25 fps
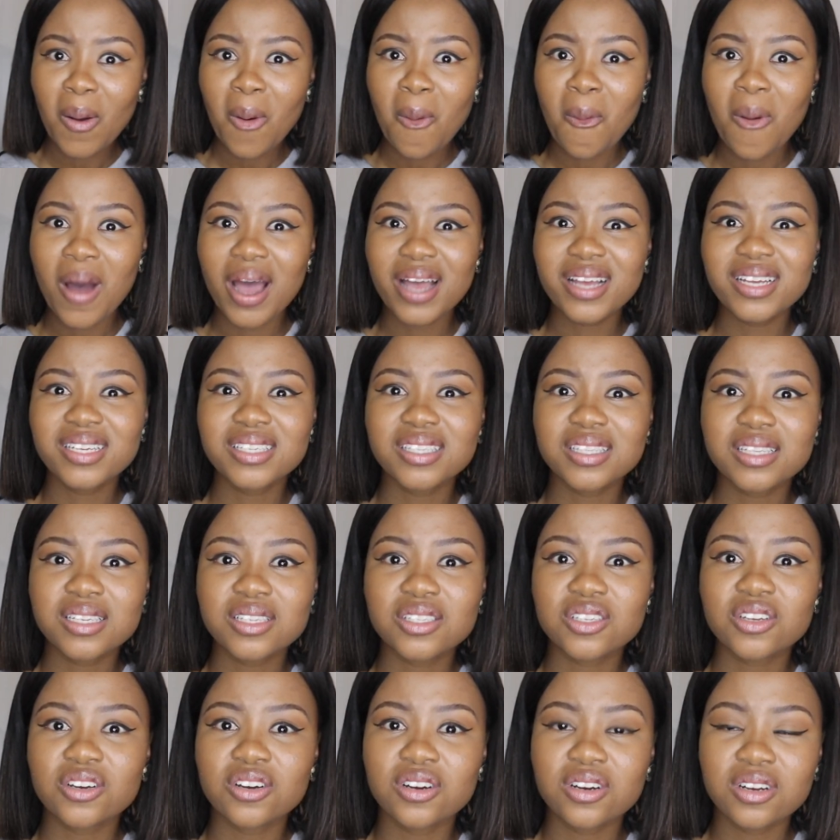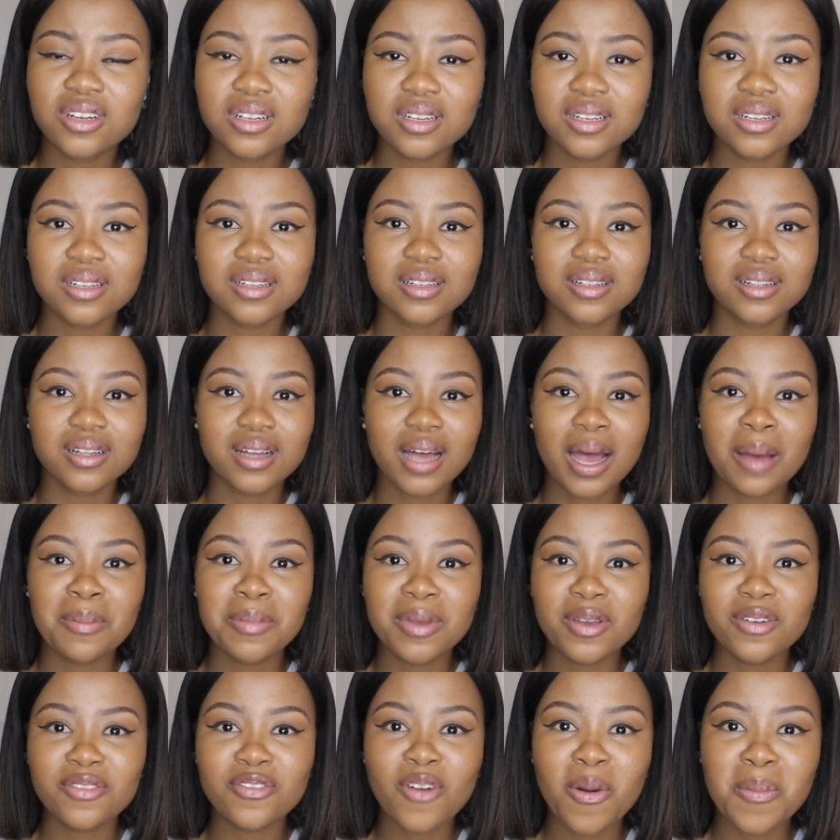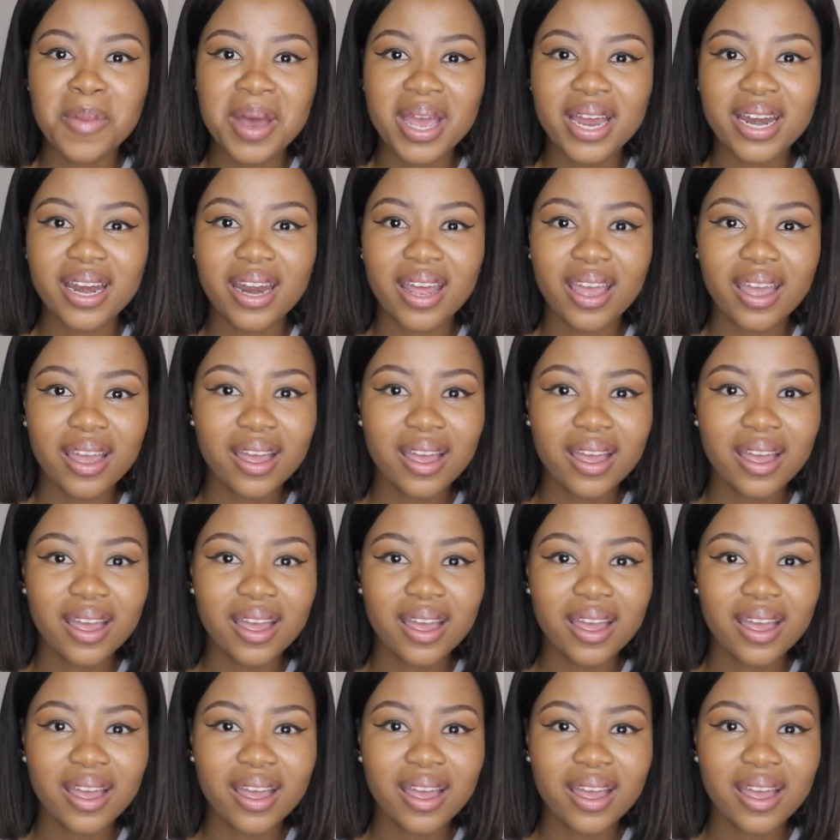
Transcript: Why is this girl coming for my name?